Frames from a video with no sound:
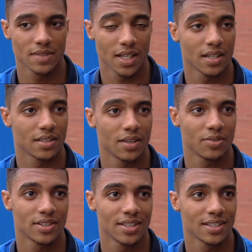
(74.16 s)
Yeah,
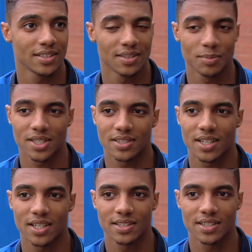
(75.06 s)
definitely. I'm
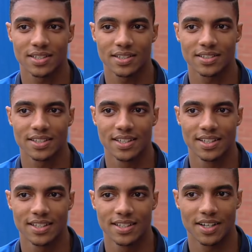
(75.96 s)
excited, yeah.
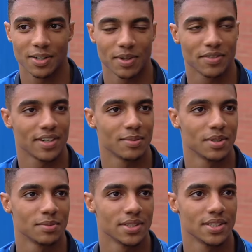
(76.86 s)
Can't wait for that
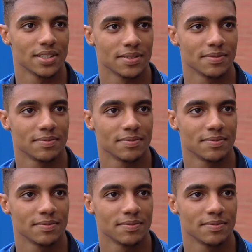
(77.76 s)
moment, yeah.